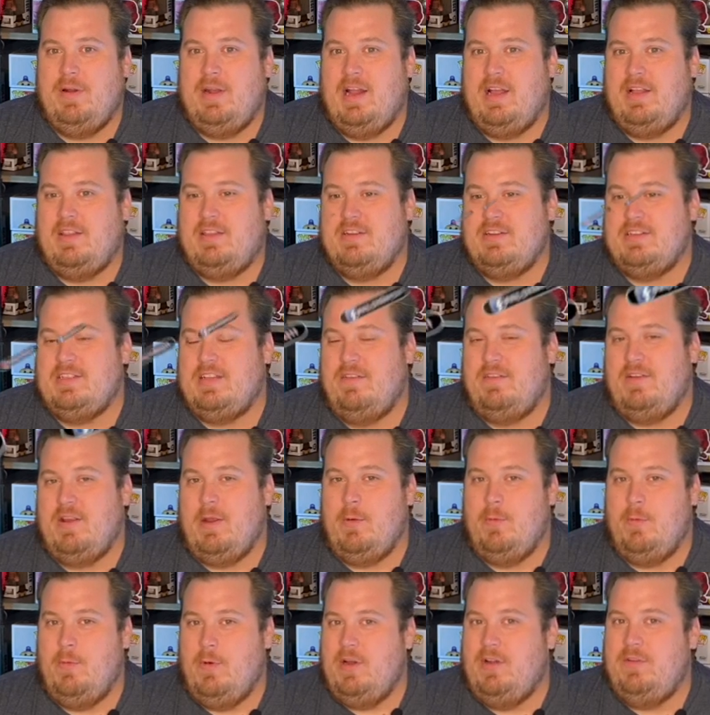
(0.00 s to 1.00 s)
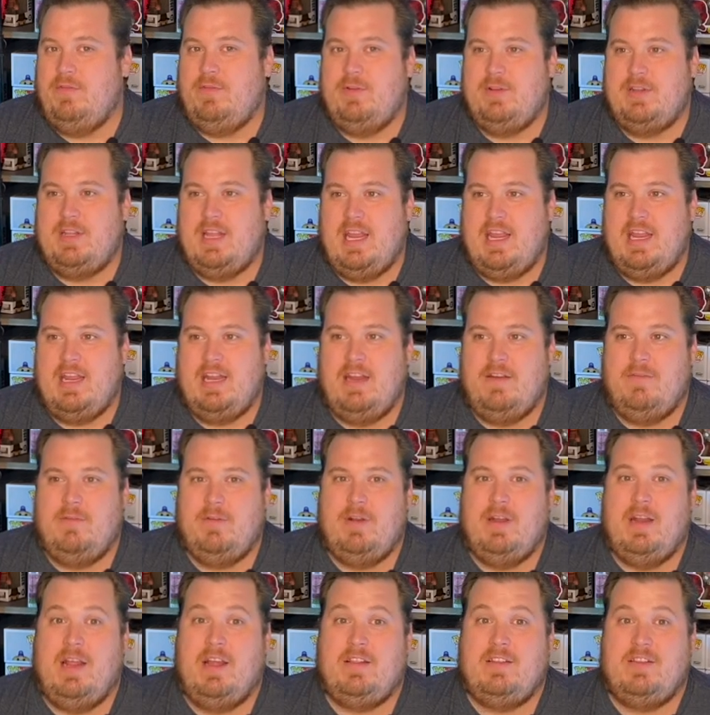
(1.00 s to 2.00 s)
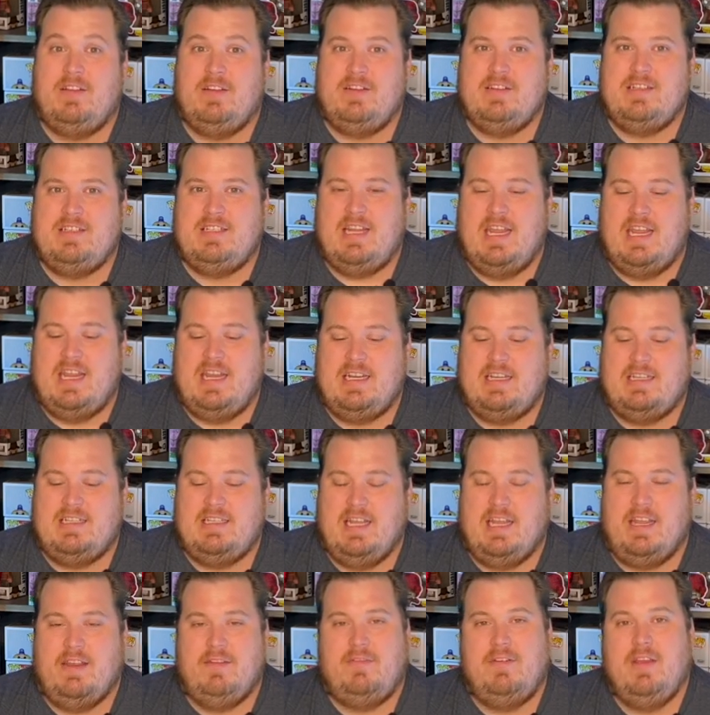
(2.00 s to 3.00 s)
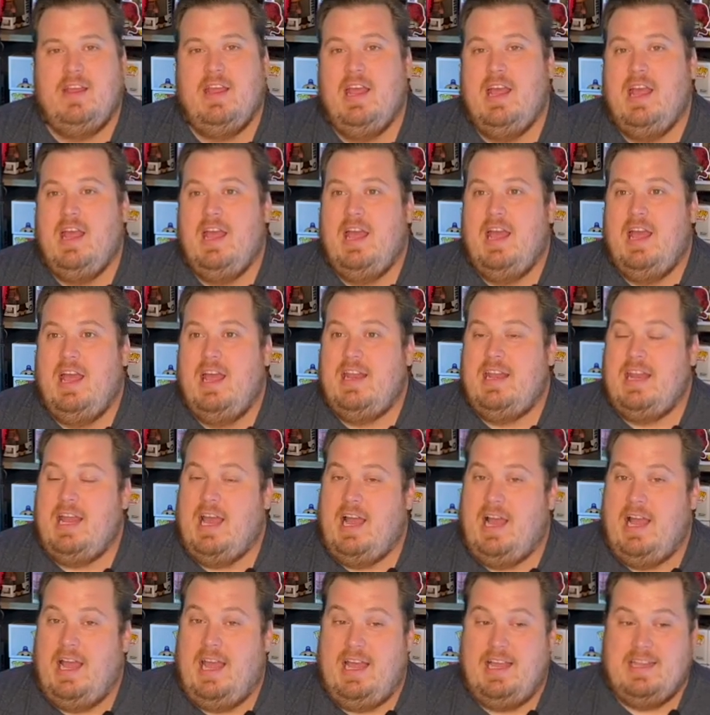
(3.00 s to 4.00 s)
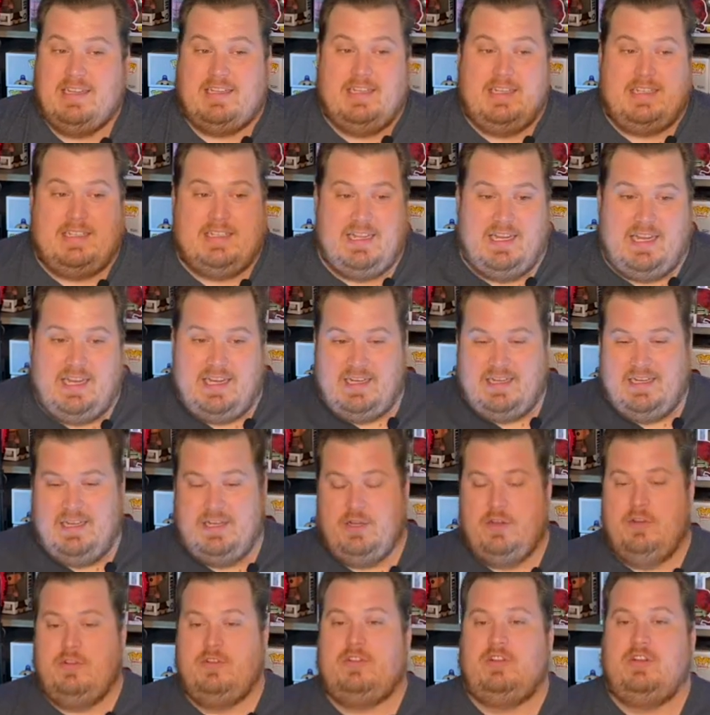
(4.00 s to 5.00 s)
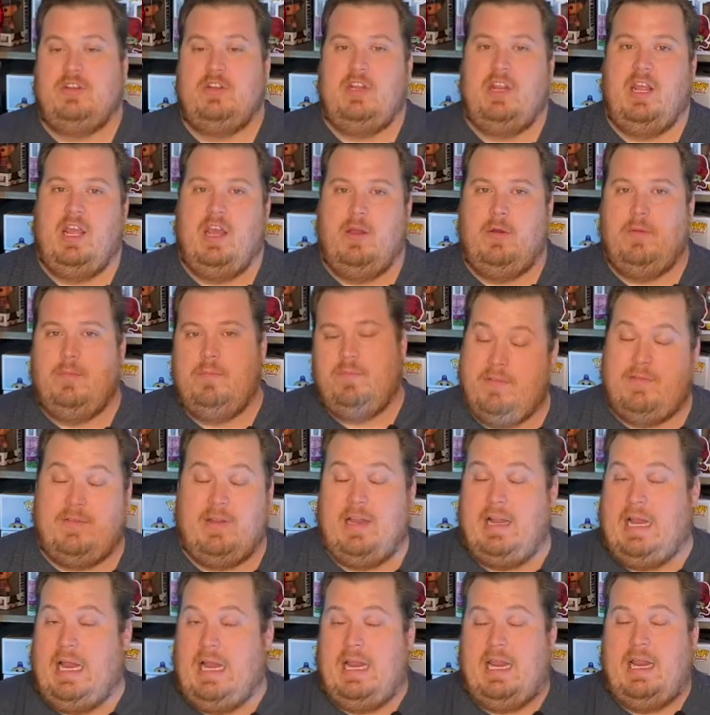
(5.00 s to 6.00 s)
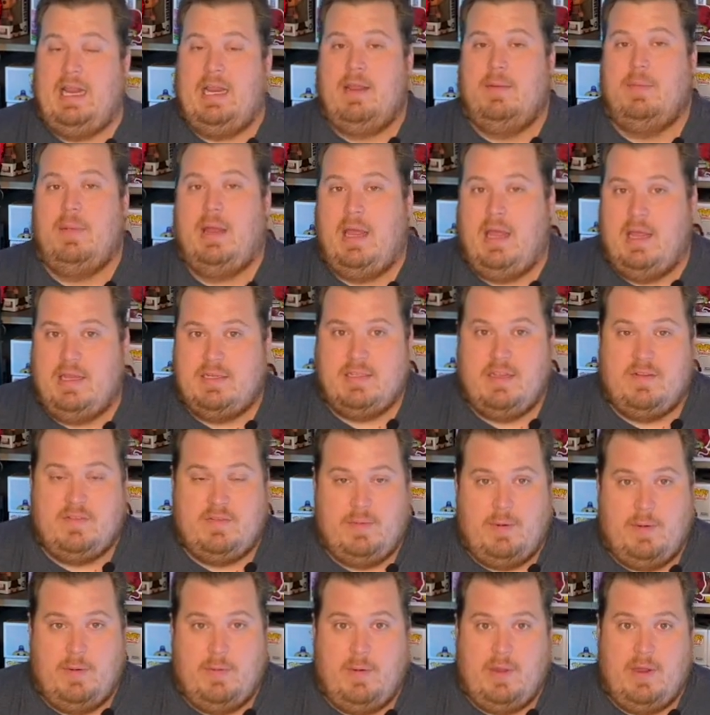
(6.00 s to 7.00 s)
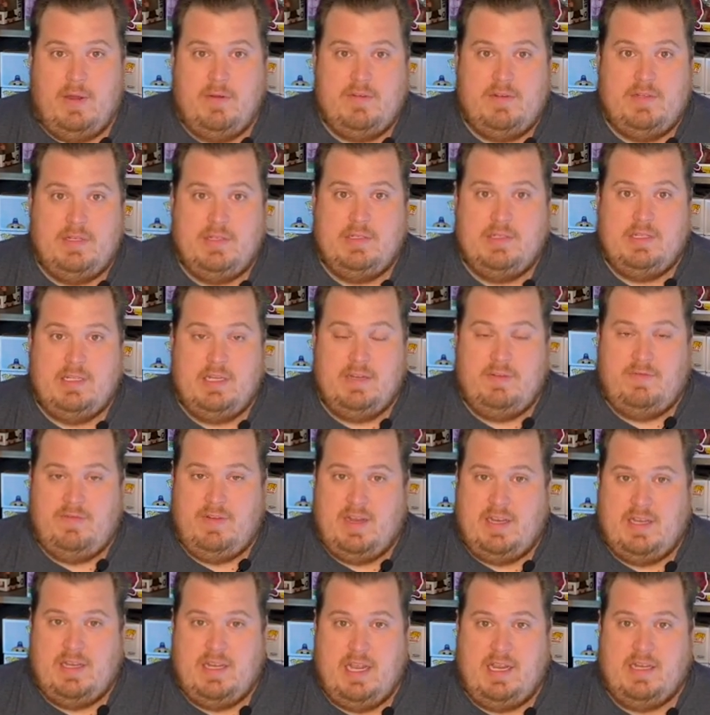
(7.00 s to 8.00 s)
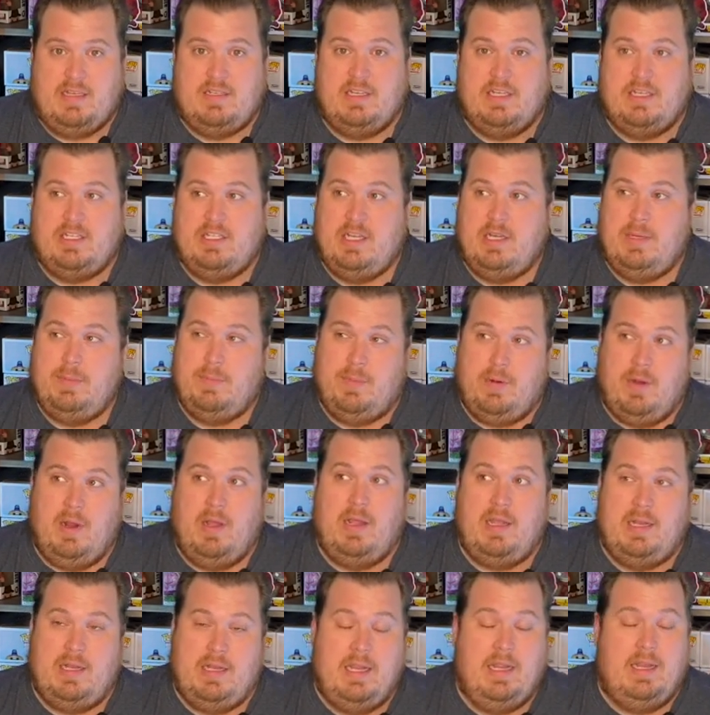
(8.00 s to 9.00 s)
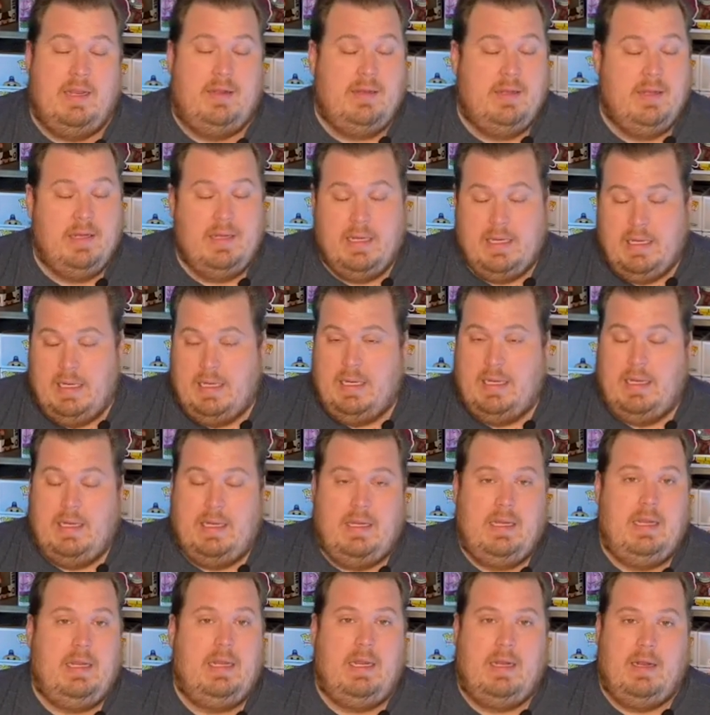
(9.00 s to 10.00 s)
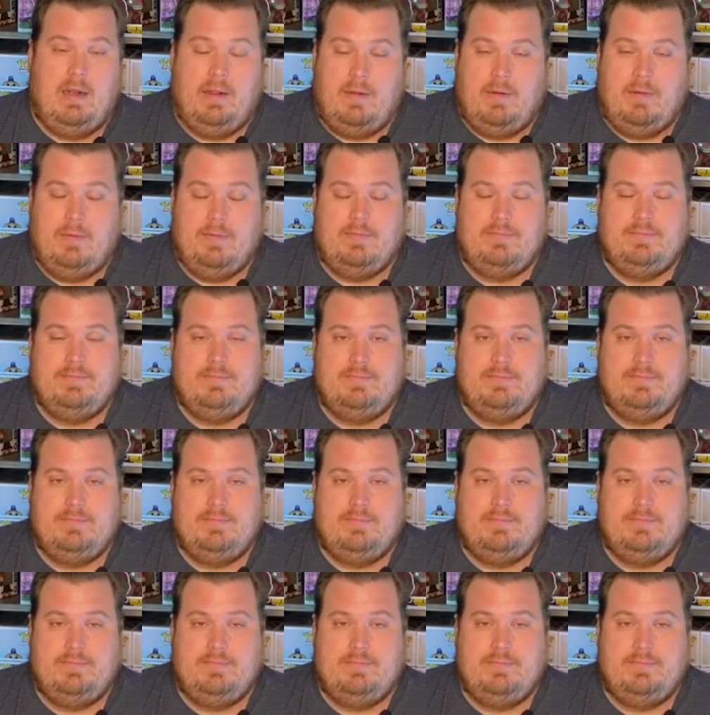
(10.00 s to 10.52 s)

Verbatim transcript: out there is having a wonderful day and everyone out there is staying safe. Now, as I said, new studio. I gotta give my hats off to my wife. She did fantastic. She probably did, you know,